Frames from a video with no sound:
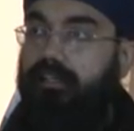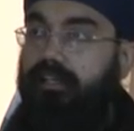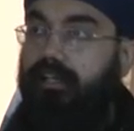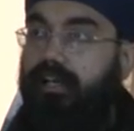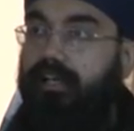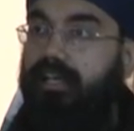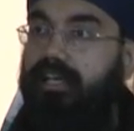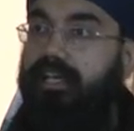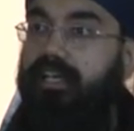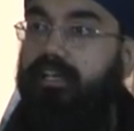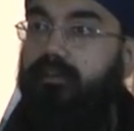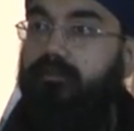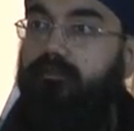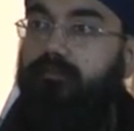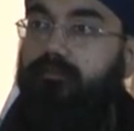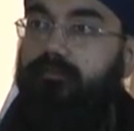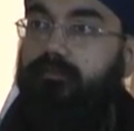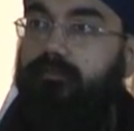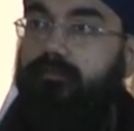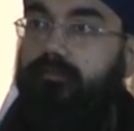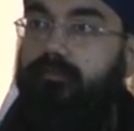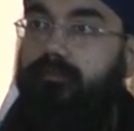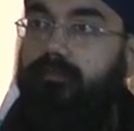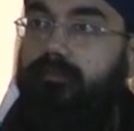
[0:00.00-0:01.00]
clean them
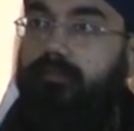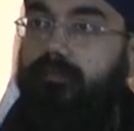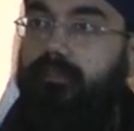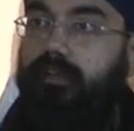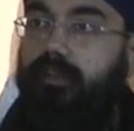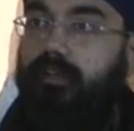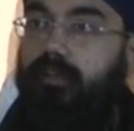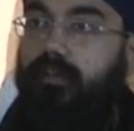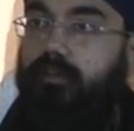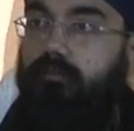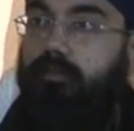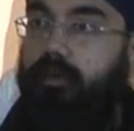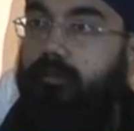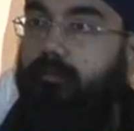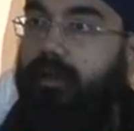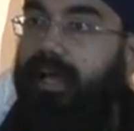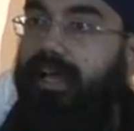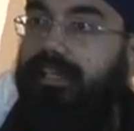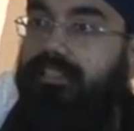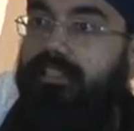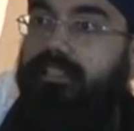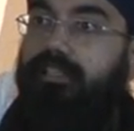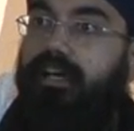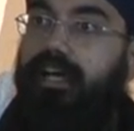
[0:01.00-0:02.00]
from
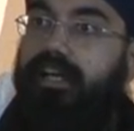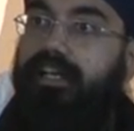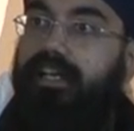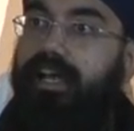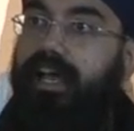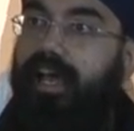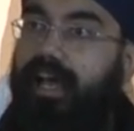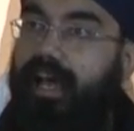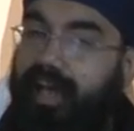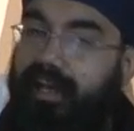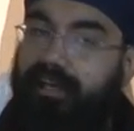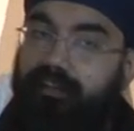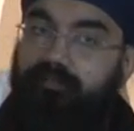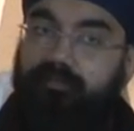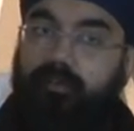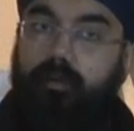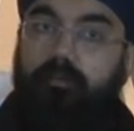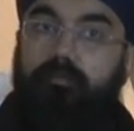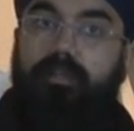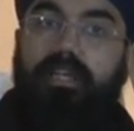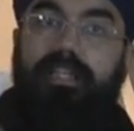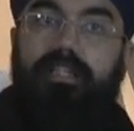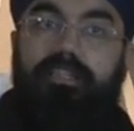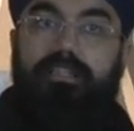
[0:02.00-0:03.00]
outside and
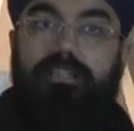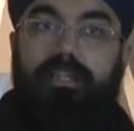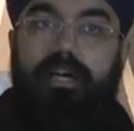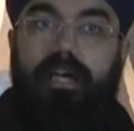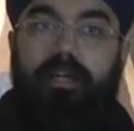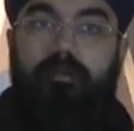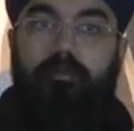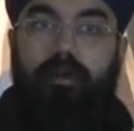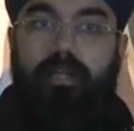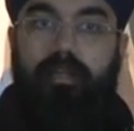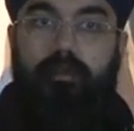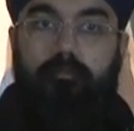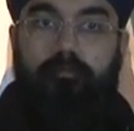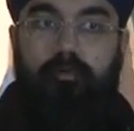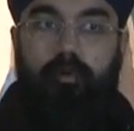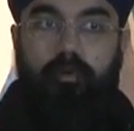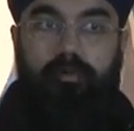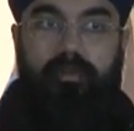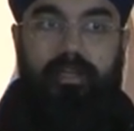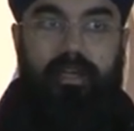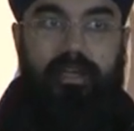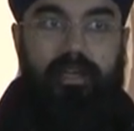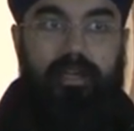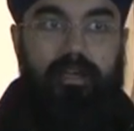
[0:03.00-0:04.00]
from the inside where they
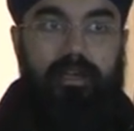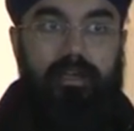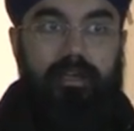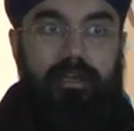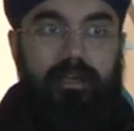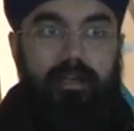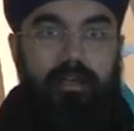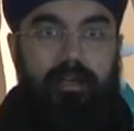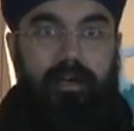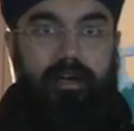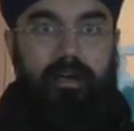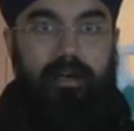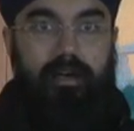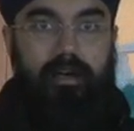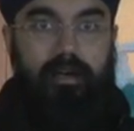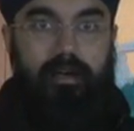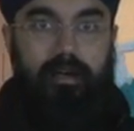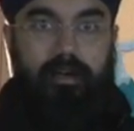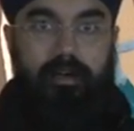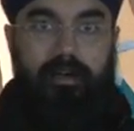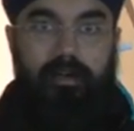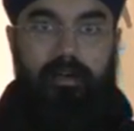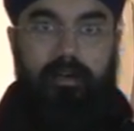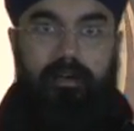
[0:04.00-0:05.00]
put
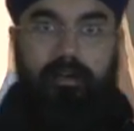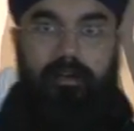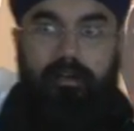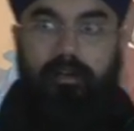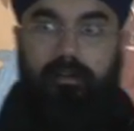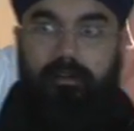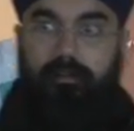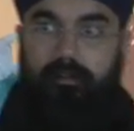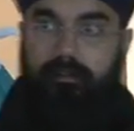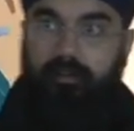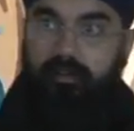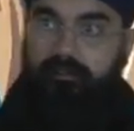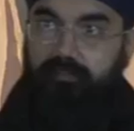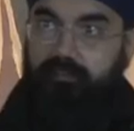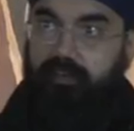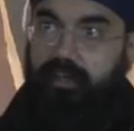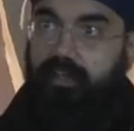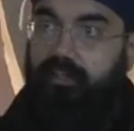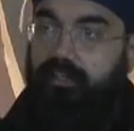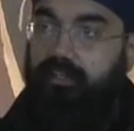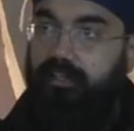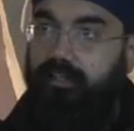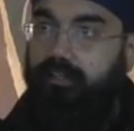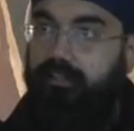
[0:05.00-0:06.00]
their
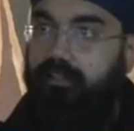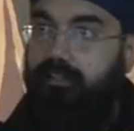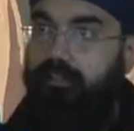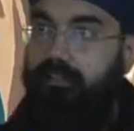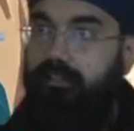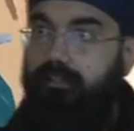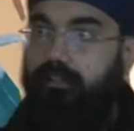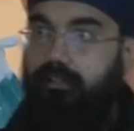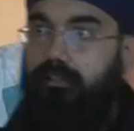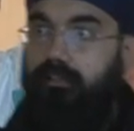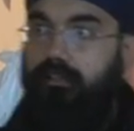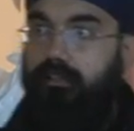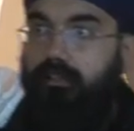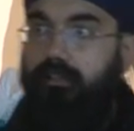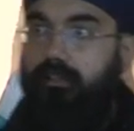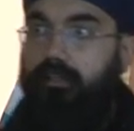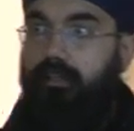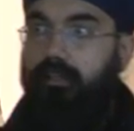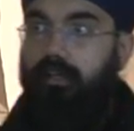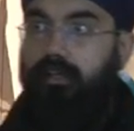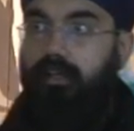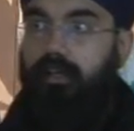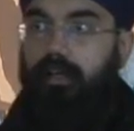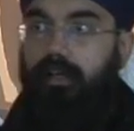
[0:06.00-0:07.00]
feet.
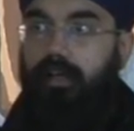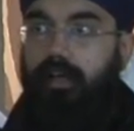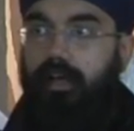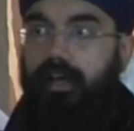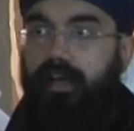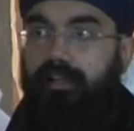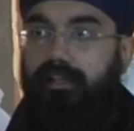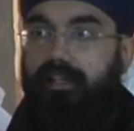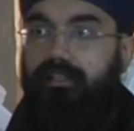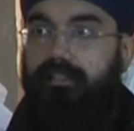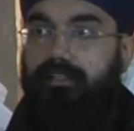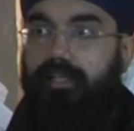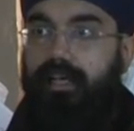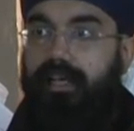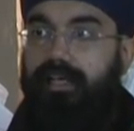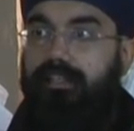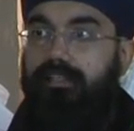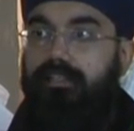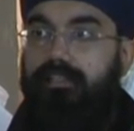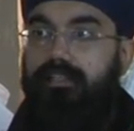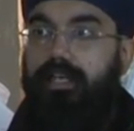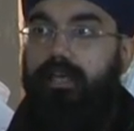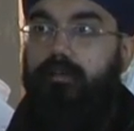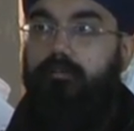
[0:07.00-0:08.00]
And then take
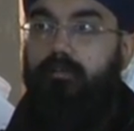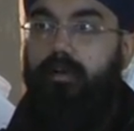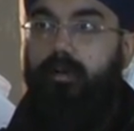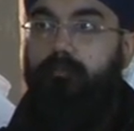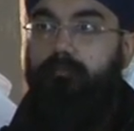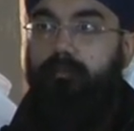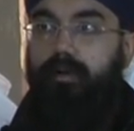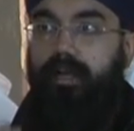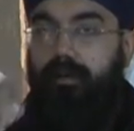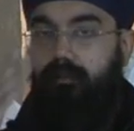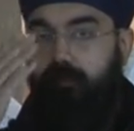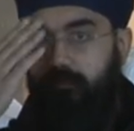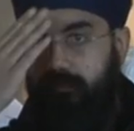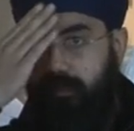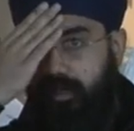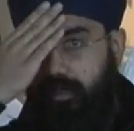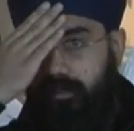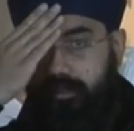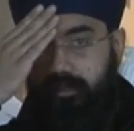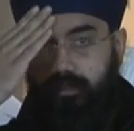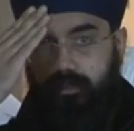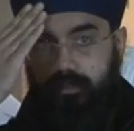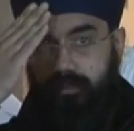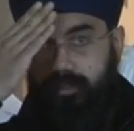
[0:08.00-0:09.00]
the same kapra and rub
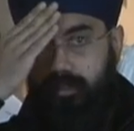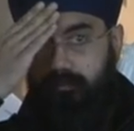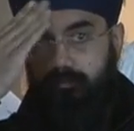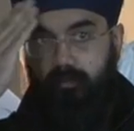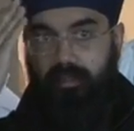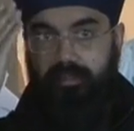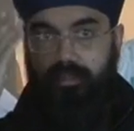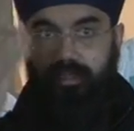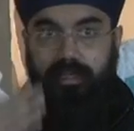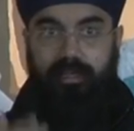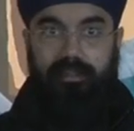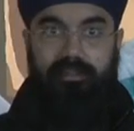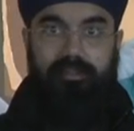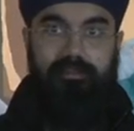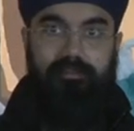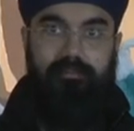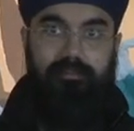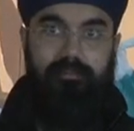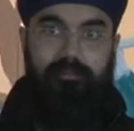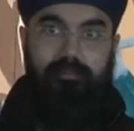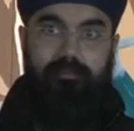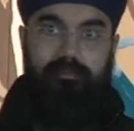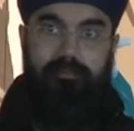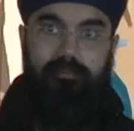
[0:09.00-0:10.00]
it on your matha.
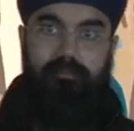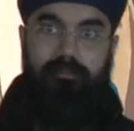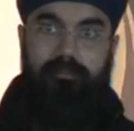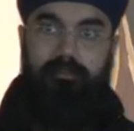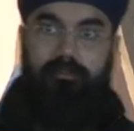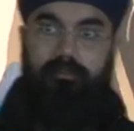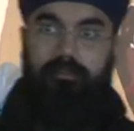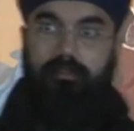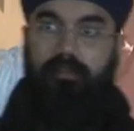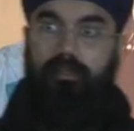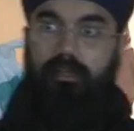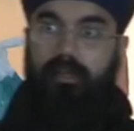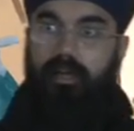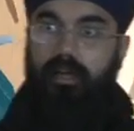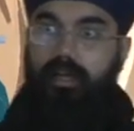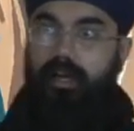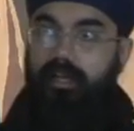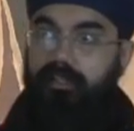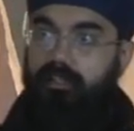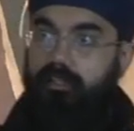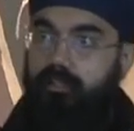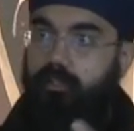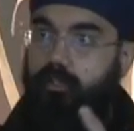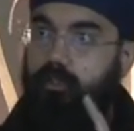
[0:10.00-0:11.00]

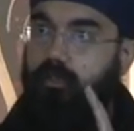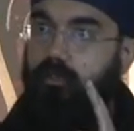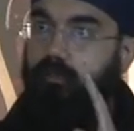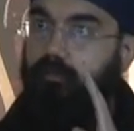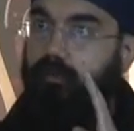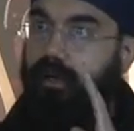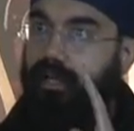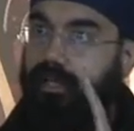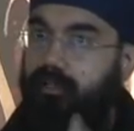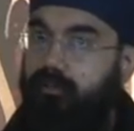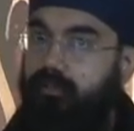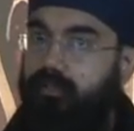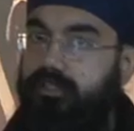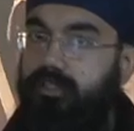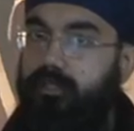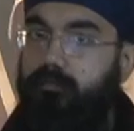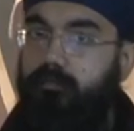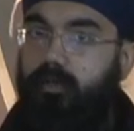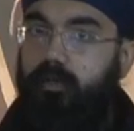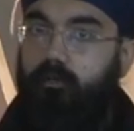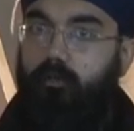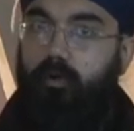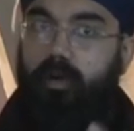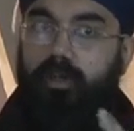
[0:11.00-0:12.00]
And you do Vaheguru
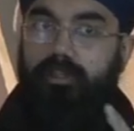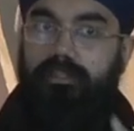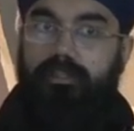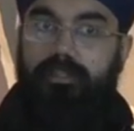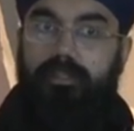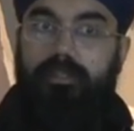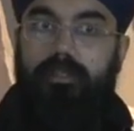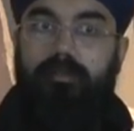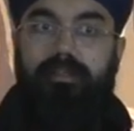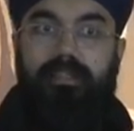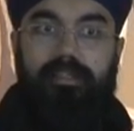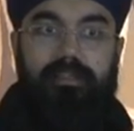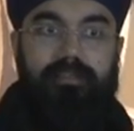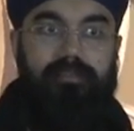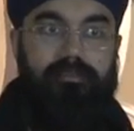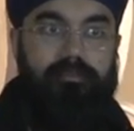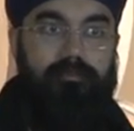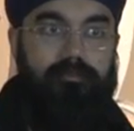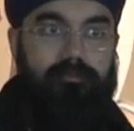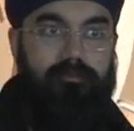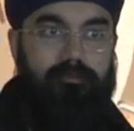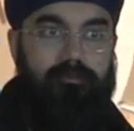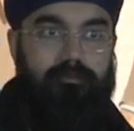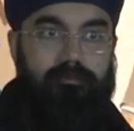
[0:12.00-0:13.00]
Simran whilst you're doing it.